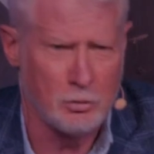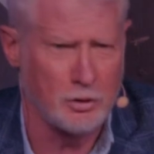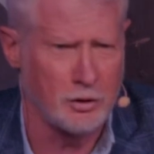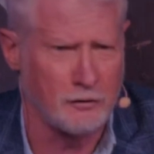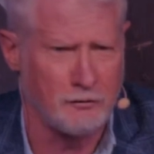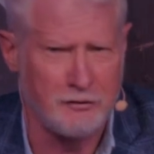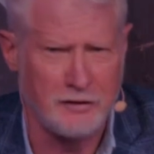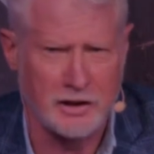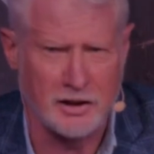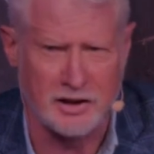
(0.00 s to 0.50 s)
going
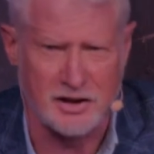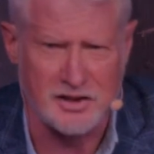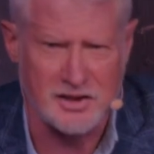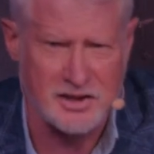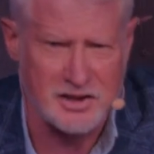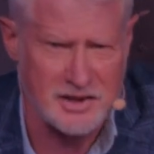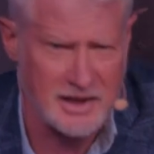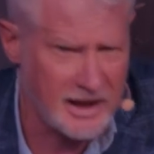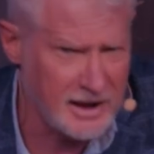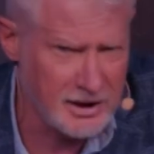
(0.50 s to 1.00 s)
to fill a
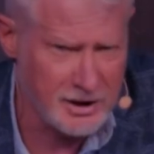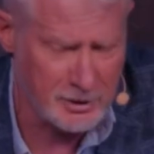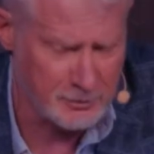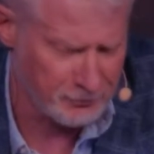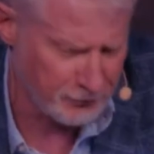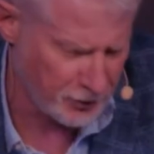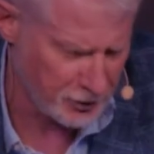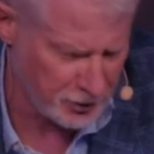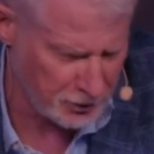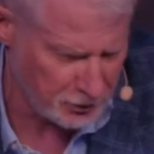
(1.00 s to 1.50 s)
stadium
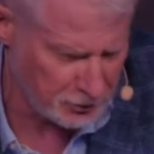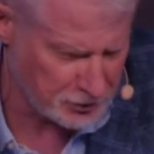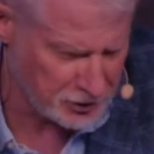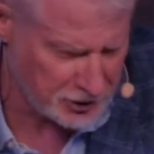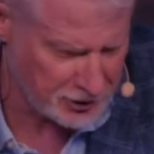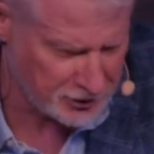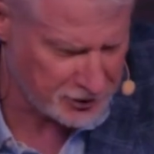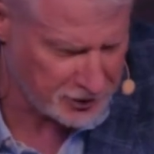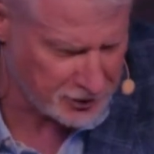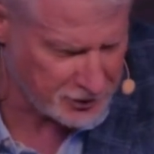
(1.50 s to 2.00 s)
for you,
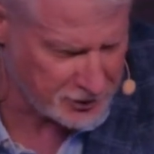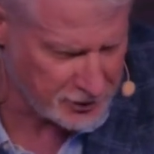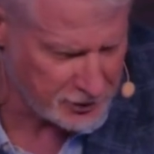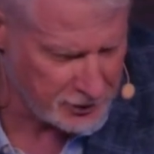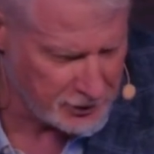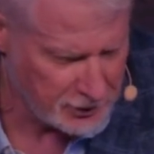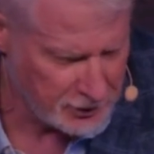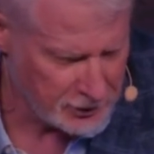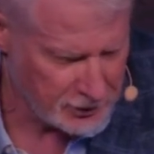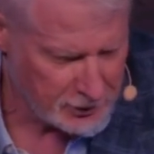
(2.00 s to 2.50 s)
Jesus.
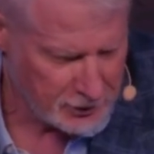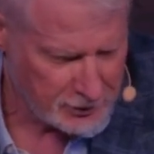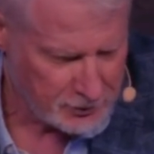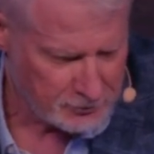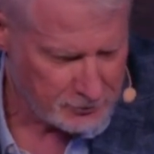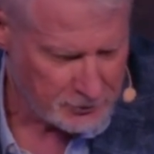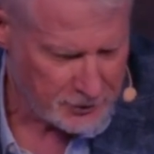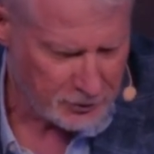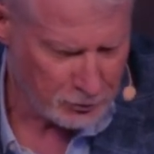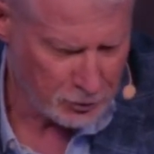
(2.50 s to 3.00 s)

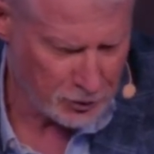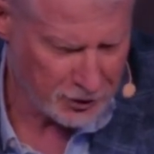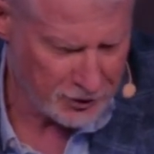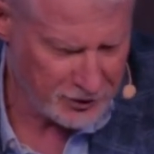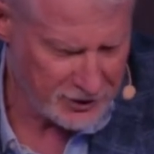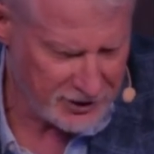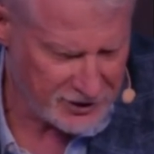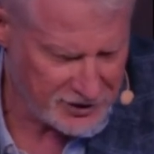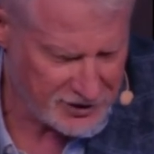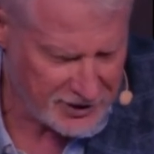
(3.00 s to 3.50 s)
And one of
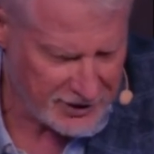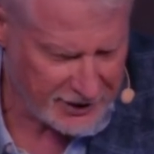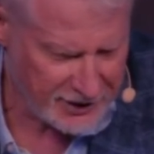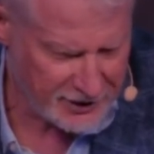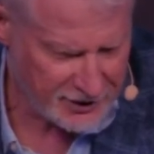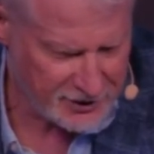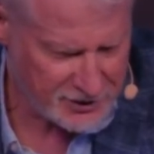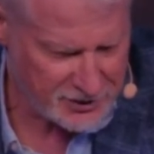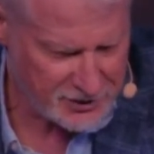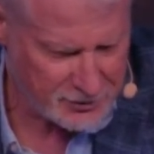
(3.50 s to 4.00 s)
these
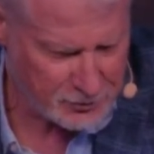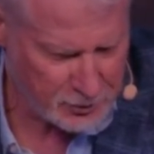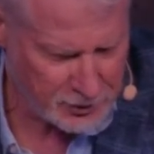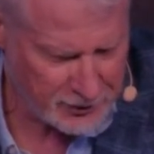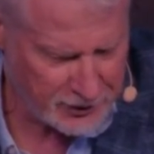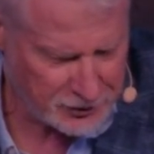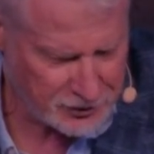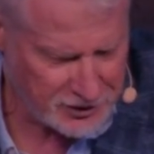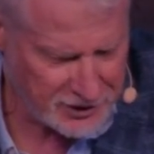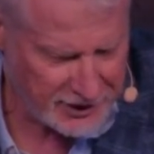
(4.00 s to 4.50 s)
days, one of
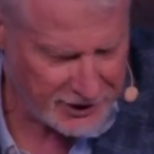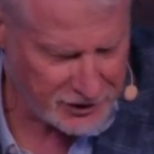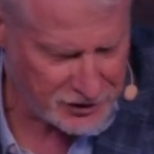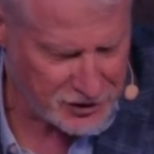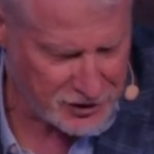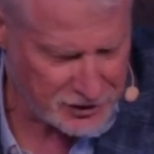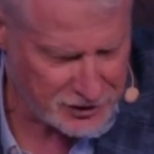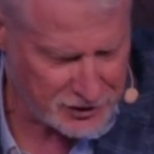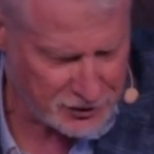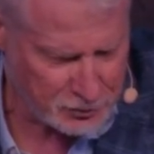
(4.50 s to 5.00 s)
those days,
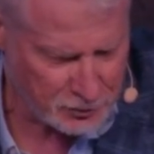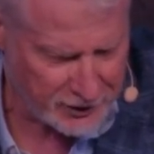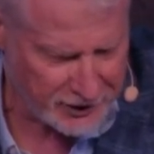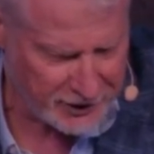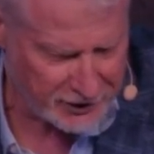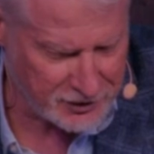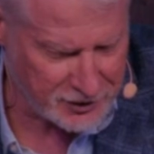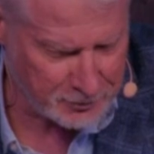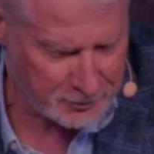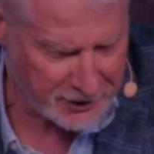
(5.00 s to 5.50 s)
Jesus went
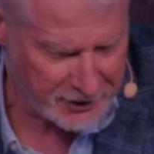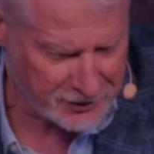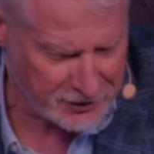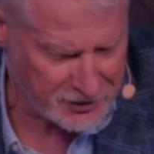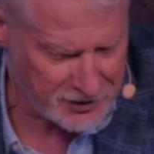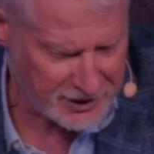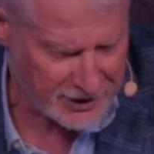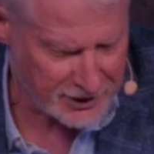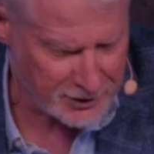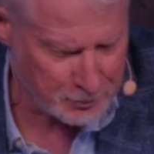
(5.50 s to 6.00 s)
out to a
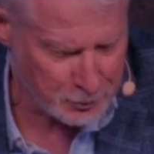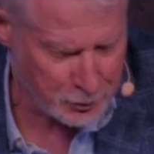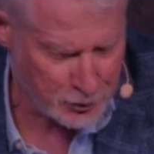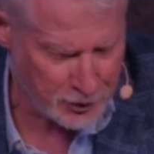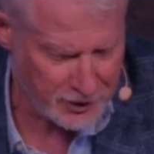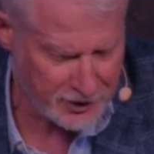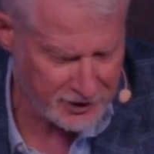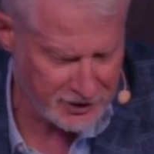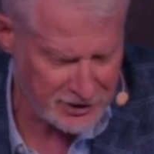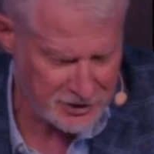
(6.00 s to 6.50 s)
mountainside to
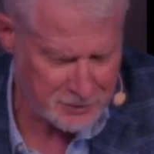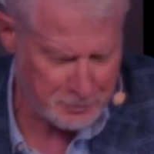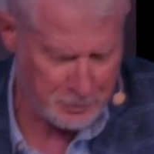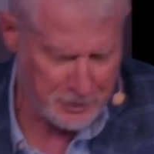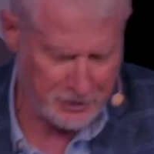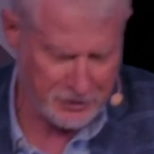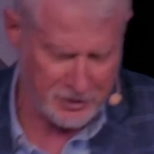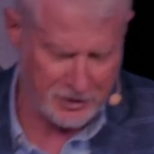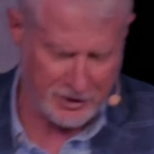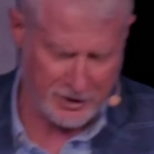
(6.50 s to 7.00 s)
pray and he
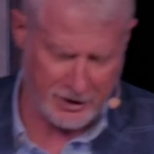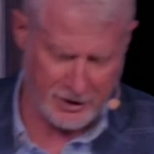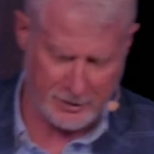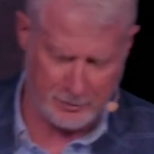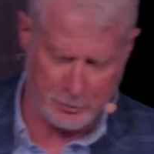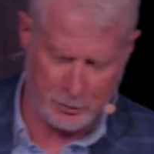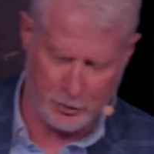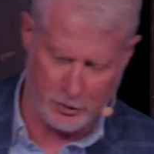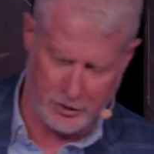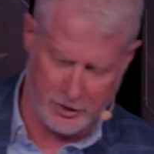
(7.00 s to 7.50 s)
spent the night
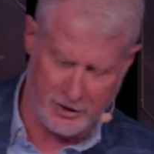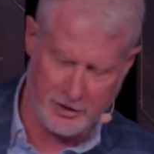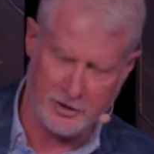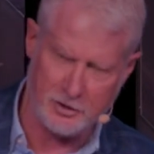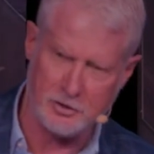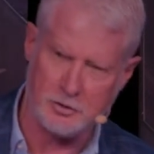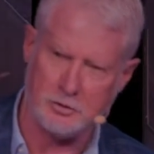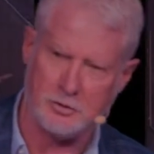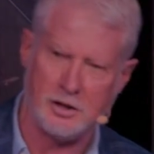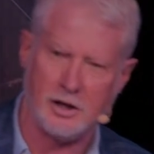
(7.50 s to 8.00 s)
praying
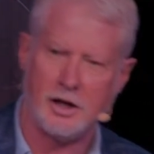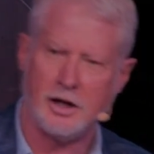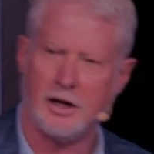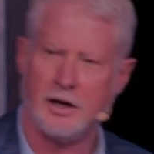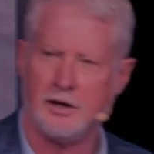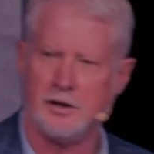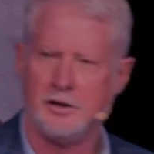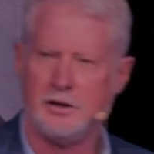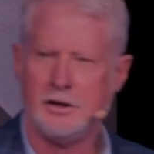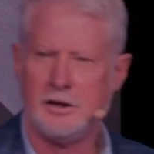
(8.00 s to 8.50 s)
to
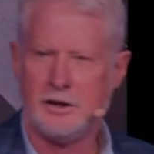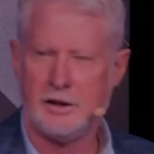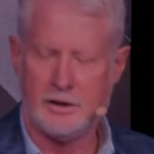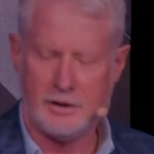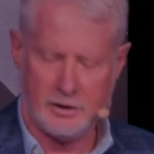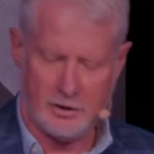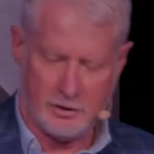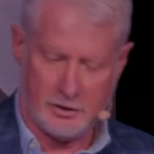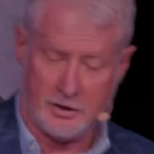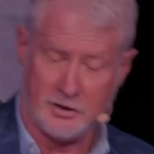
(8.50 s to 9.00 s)
God.
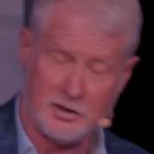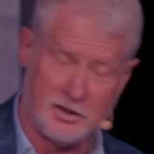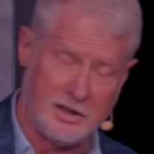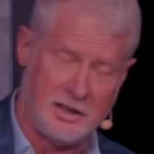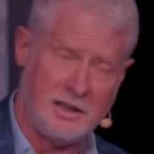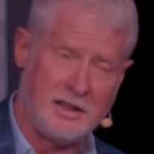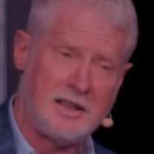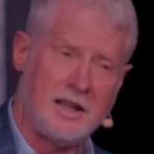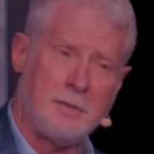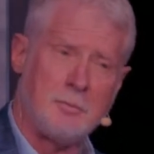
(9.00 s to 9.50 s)
And then he
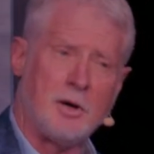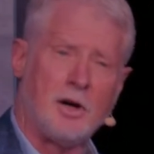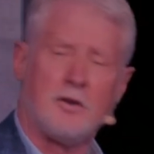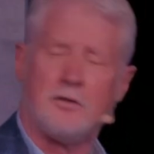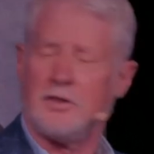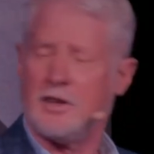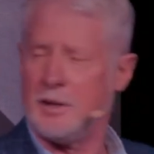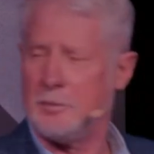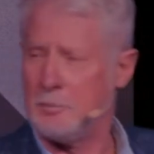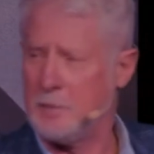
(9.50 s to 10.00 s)
came off
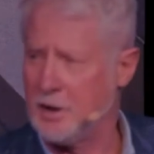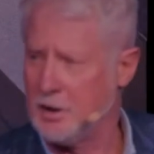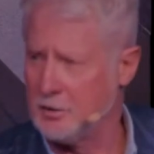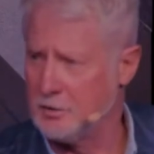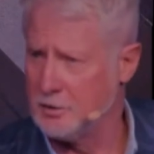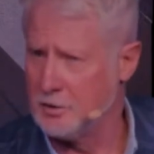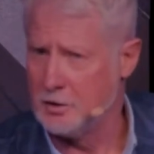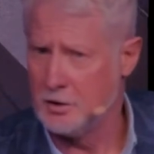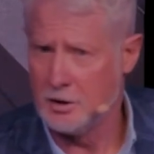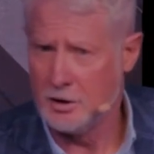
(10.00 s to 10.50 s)
that
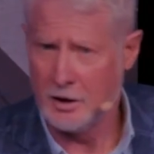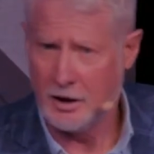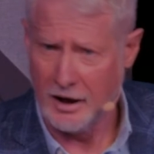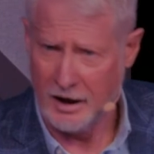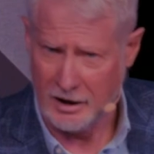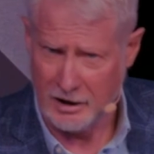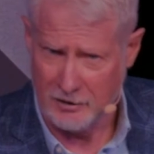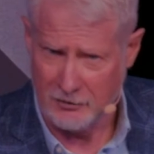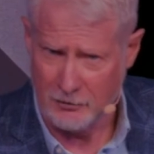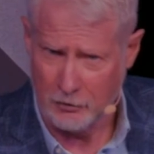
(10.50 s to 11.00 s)
mountain and
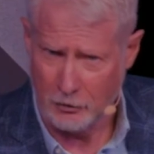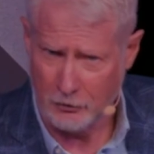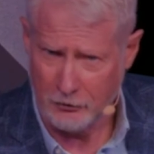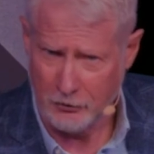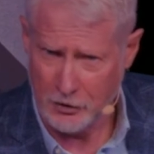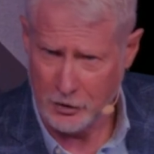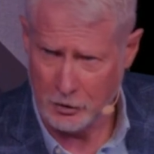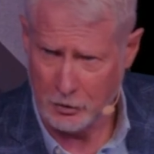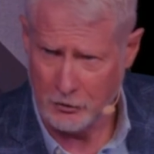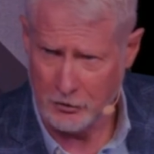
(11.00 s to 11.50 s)
he
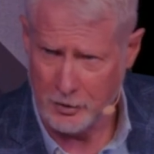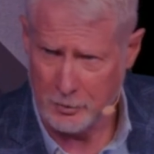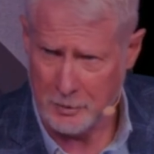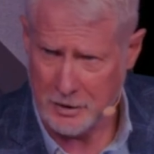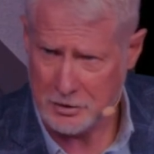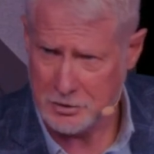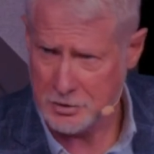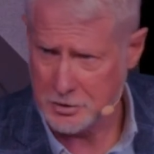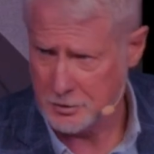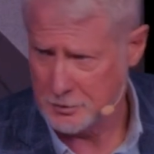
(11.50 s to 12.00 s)
fulfilled the
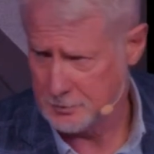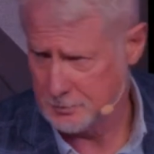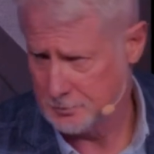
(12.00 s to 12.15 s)
mission